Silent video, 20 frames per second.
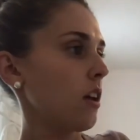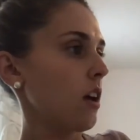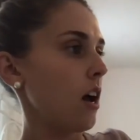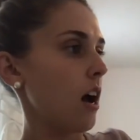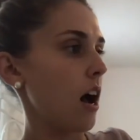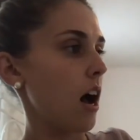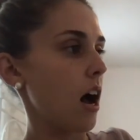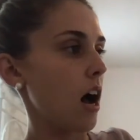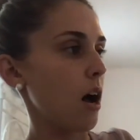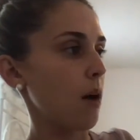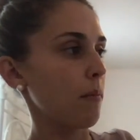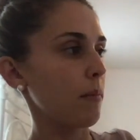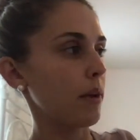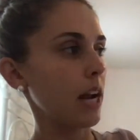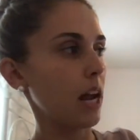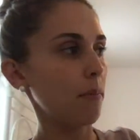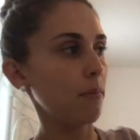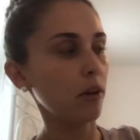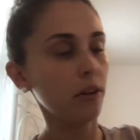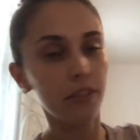And
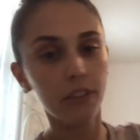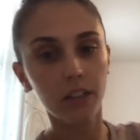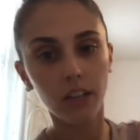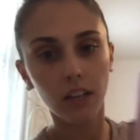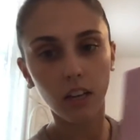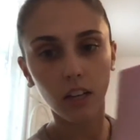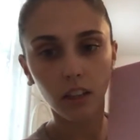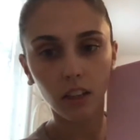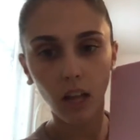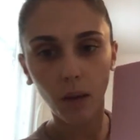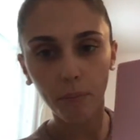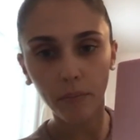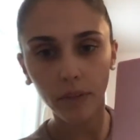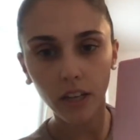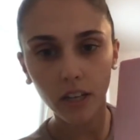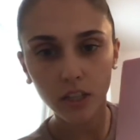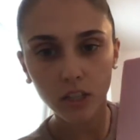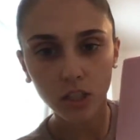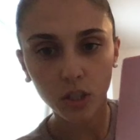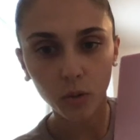I put the
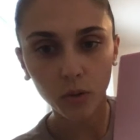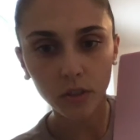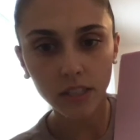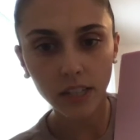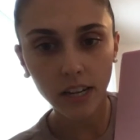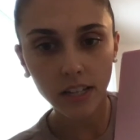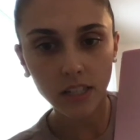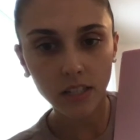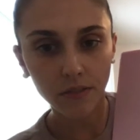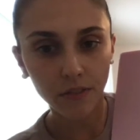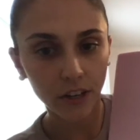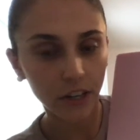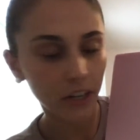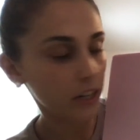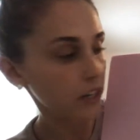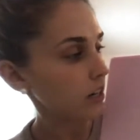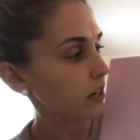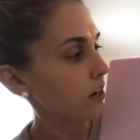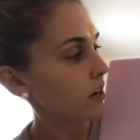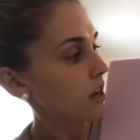Columbia Suicide
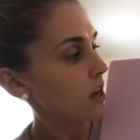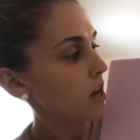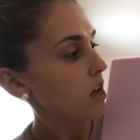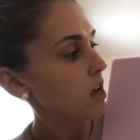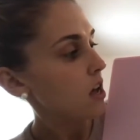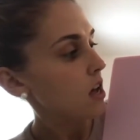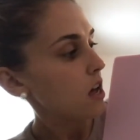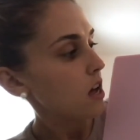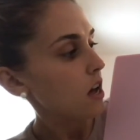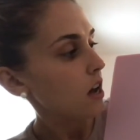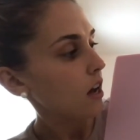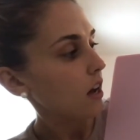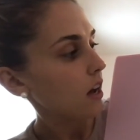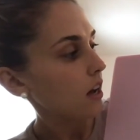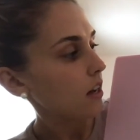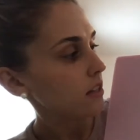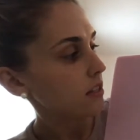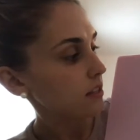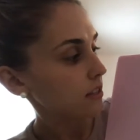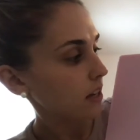Severity
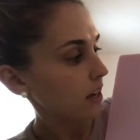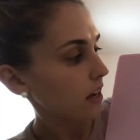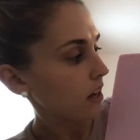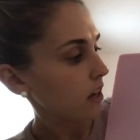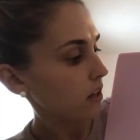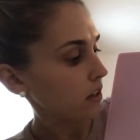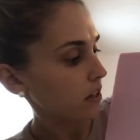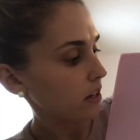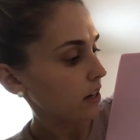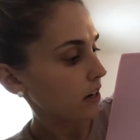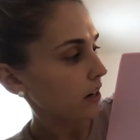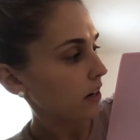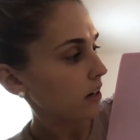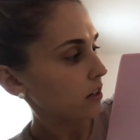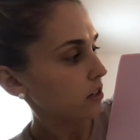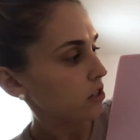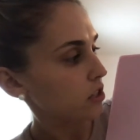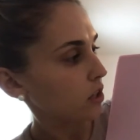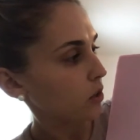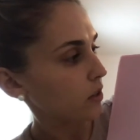Scale here.
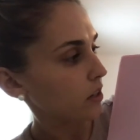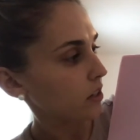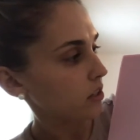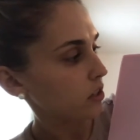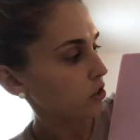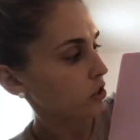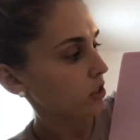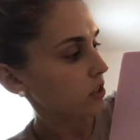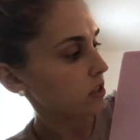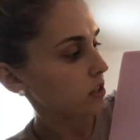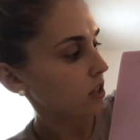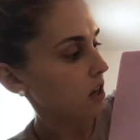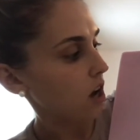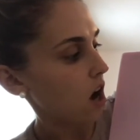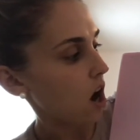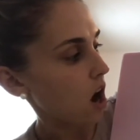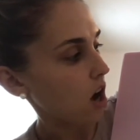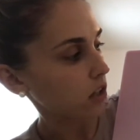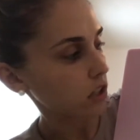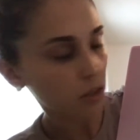So these are just the
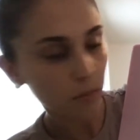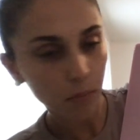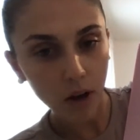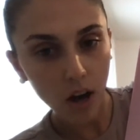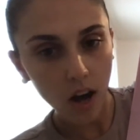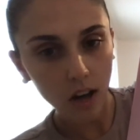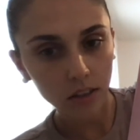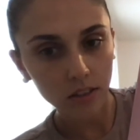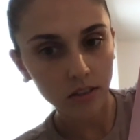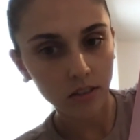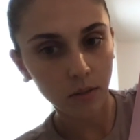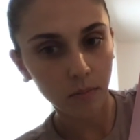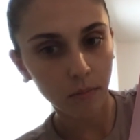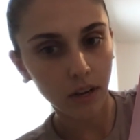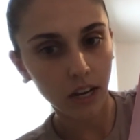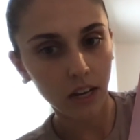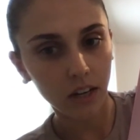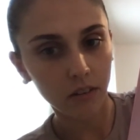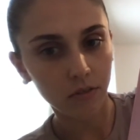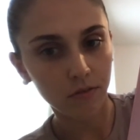hot spots, the
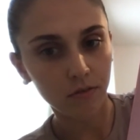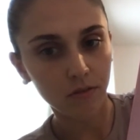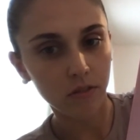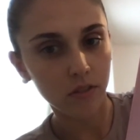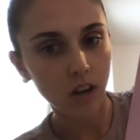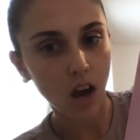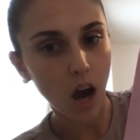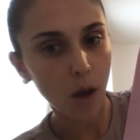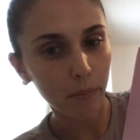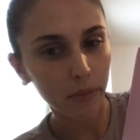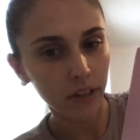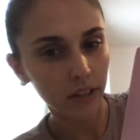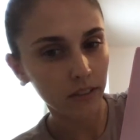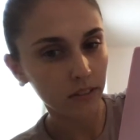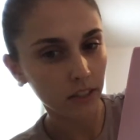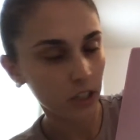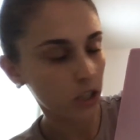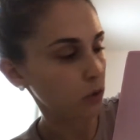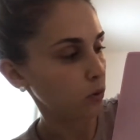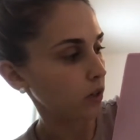main topics
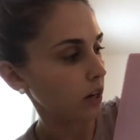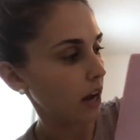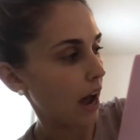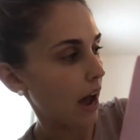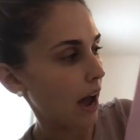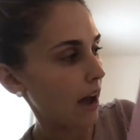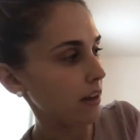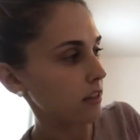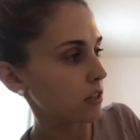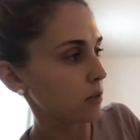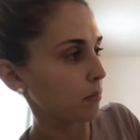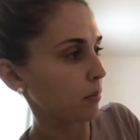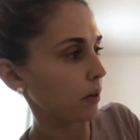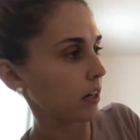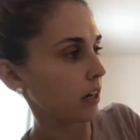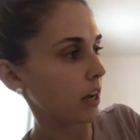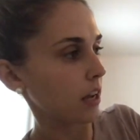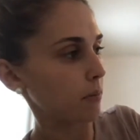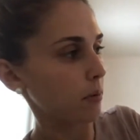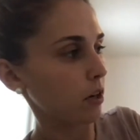that you would ask, but
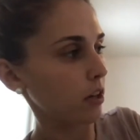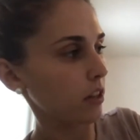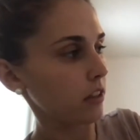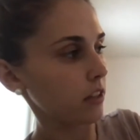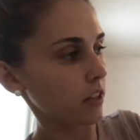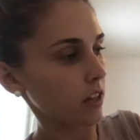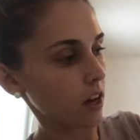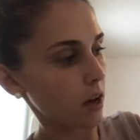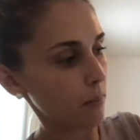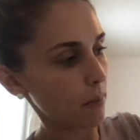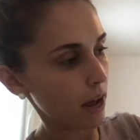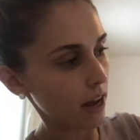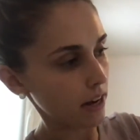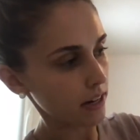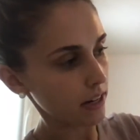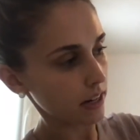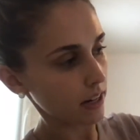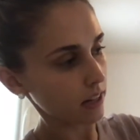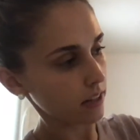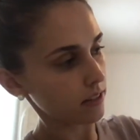I put in the
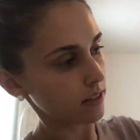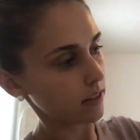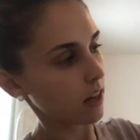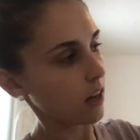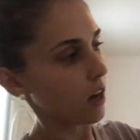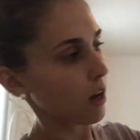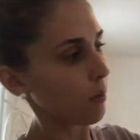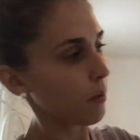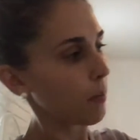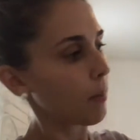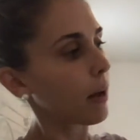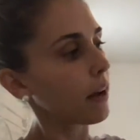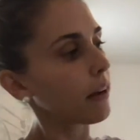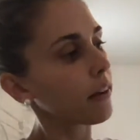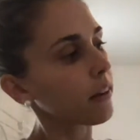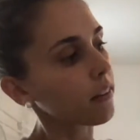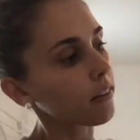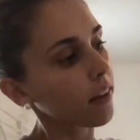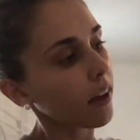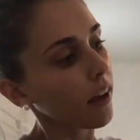appendix,
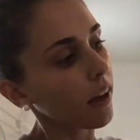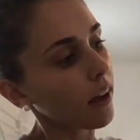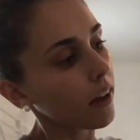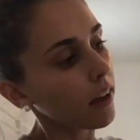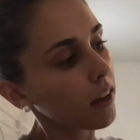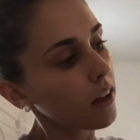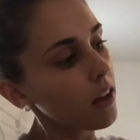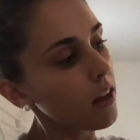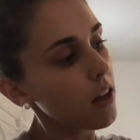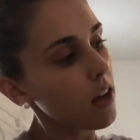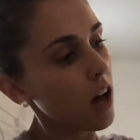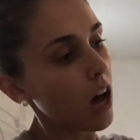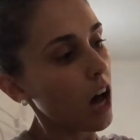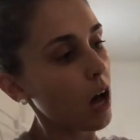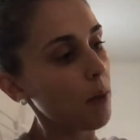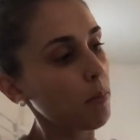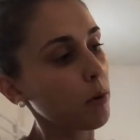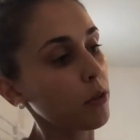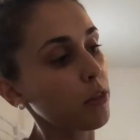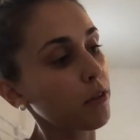Appendix A, I
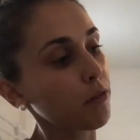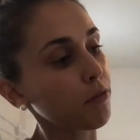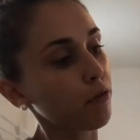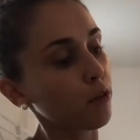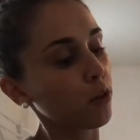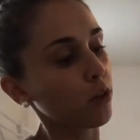put the full